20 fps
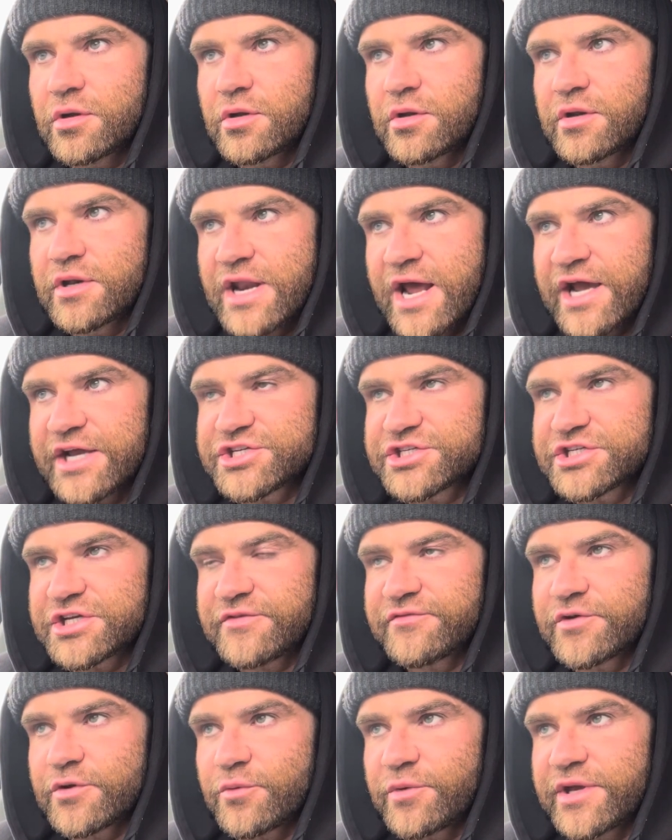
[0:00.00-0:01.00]
night
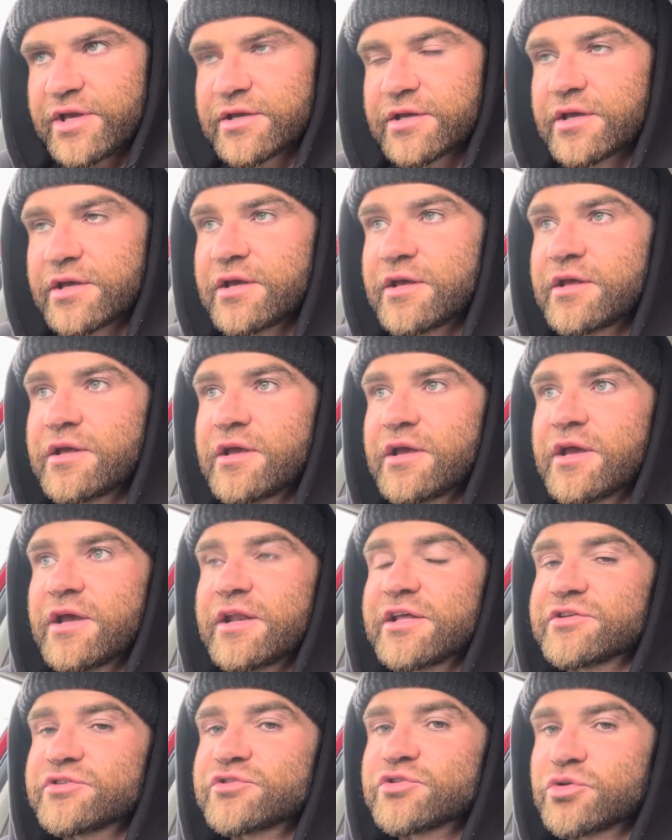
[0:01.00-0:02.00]
shift a week,
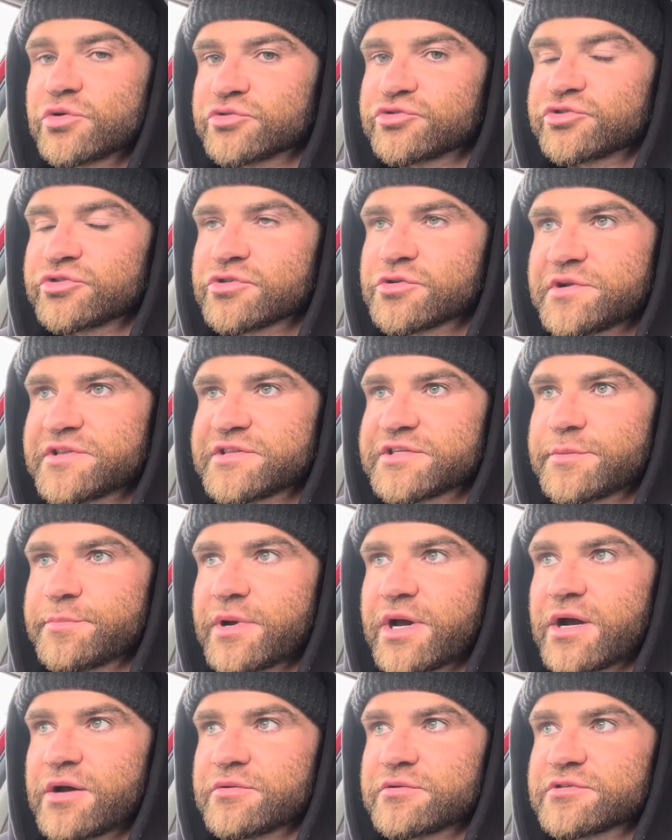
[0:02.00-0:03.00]
and it's
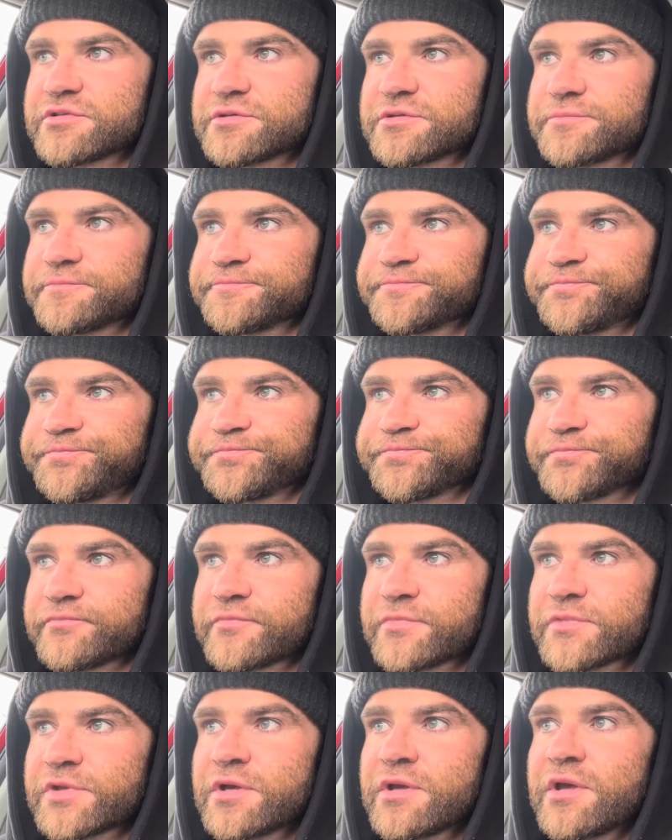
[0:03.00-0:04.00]
£220.
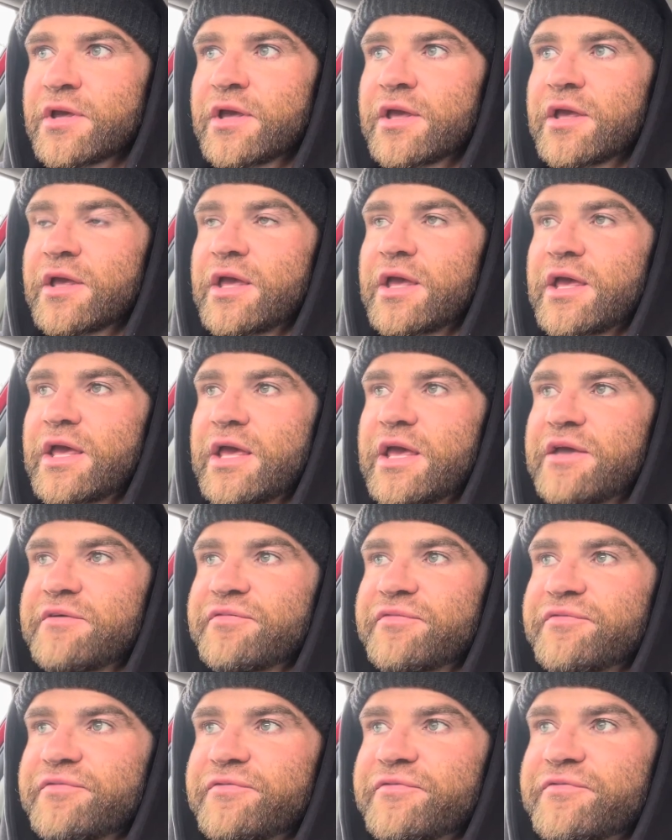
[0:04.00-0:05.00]
If,
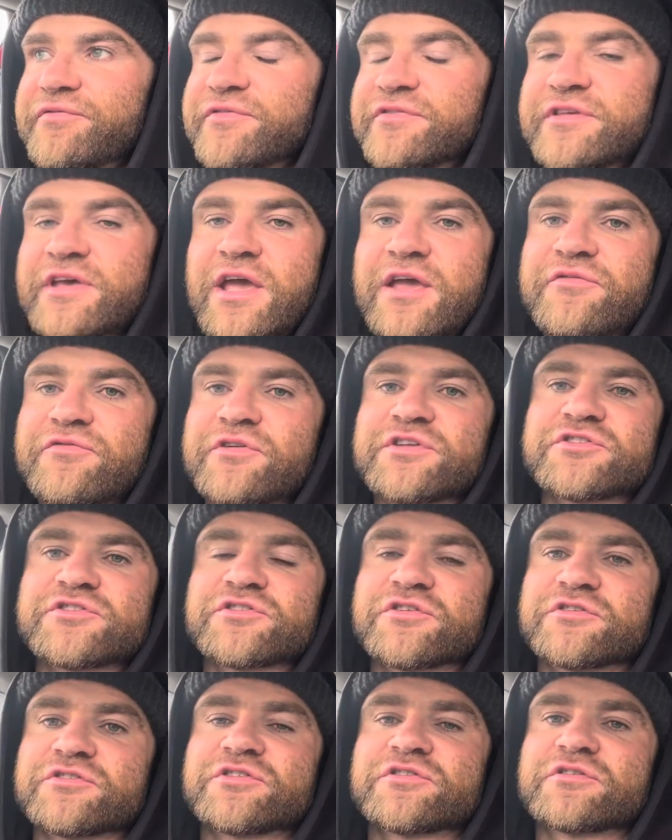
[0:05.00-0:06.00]
say for
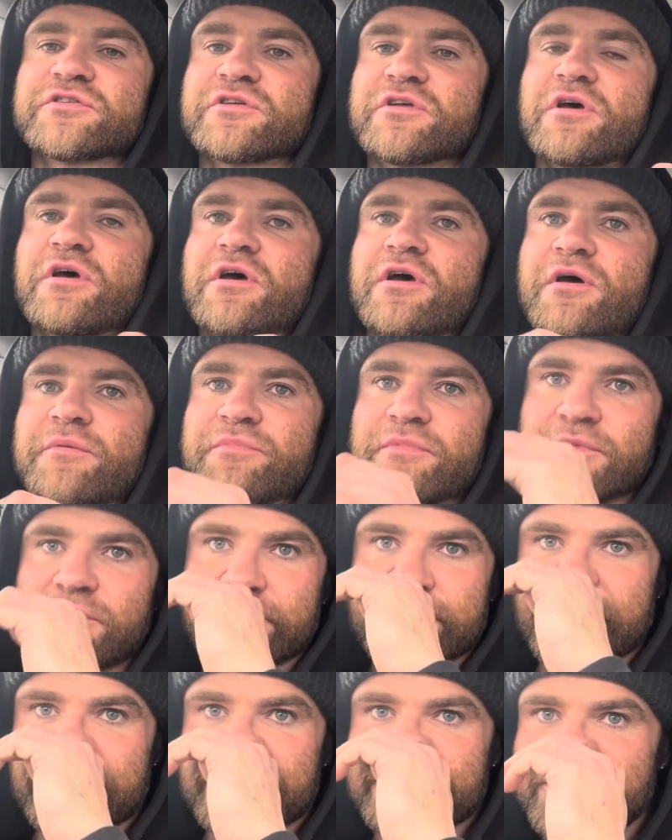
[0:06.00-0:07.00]
instance,
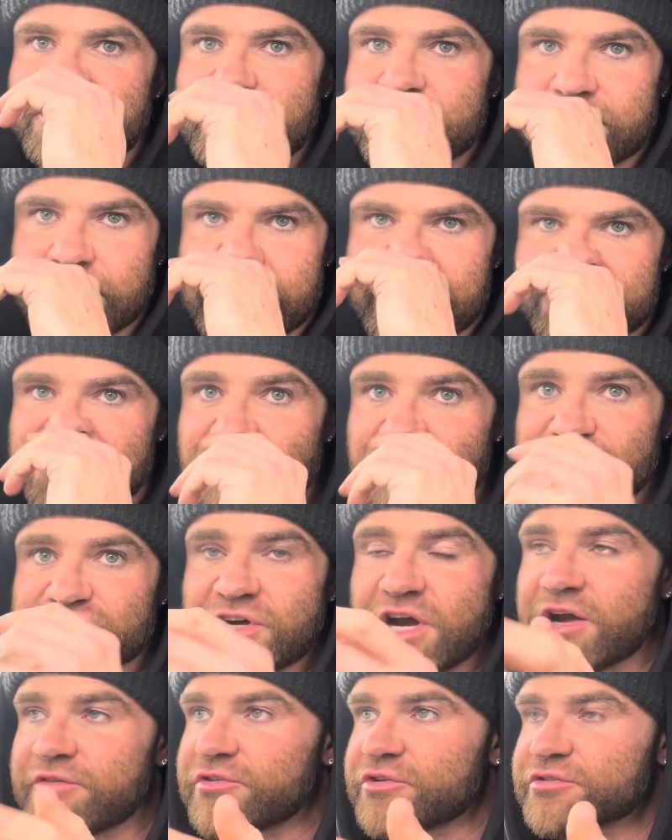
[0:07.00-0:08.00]
there's a truck
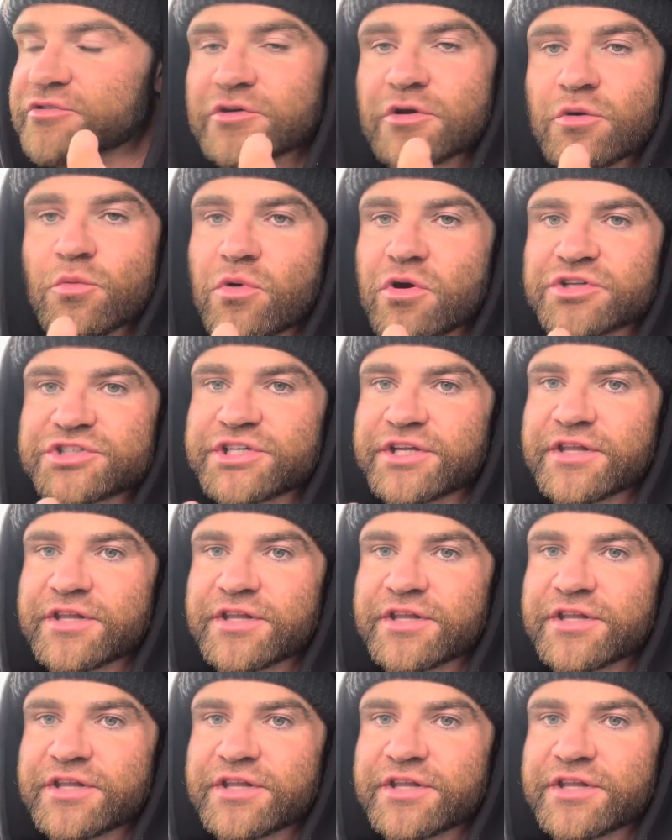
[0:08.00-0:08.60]
drivers are watching